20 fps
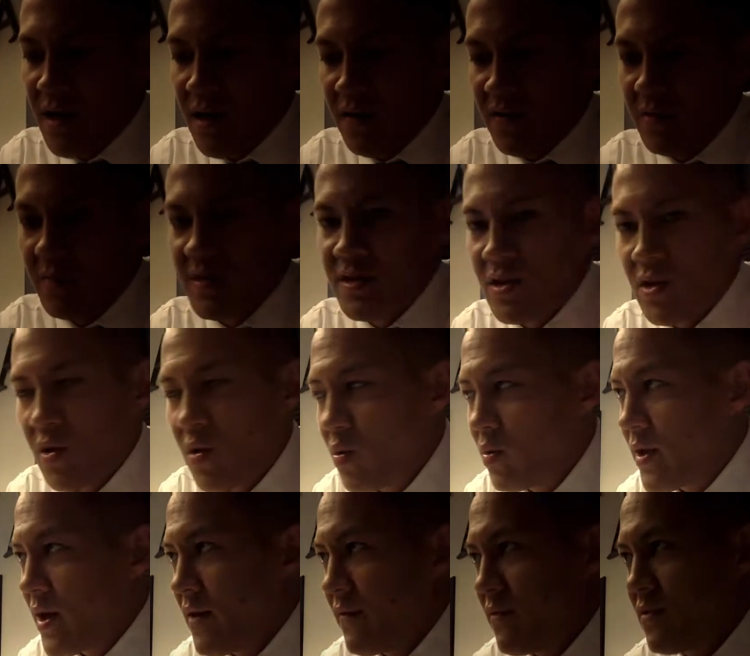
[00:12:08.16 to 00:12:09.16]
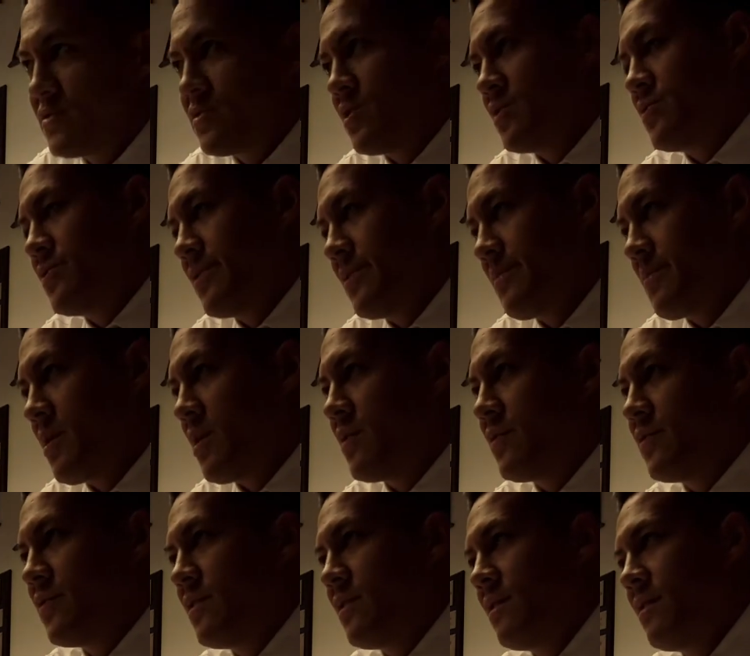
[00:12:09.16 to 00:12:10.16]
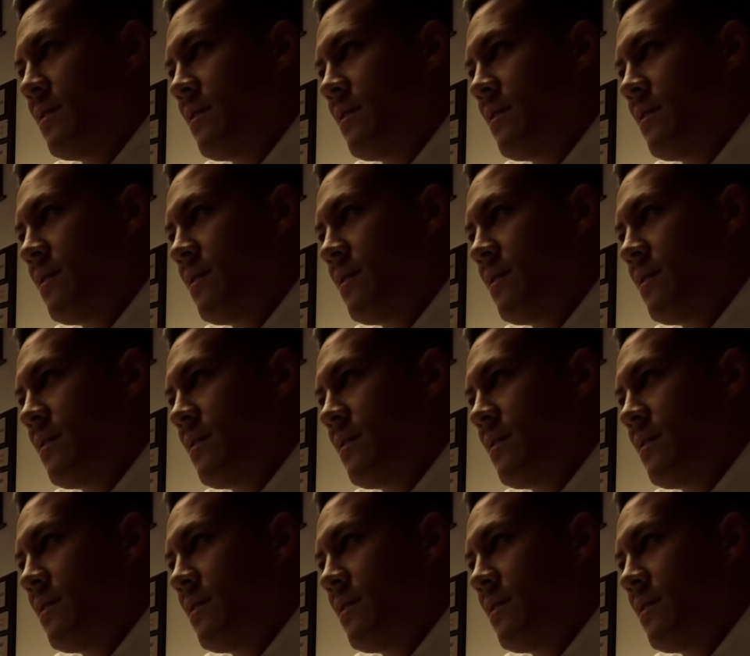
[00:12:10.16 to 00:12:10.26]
Awesome. Is it a whole life or is it a term policy?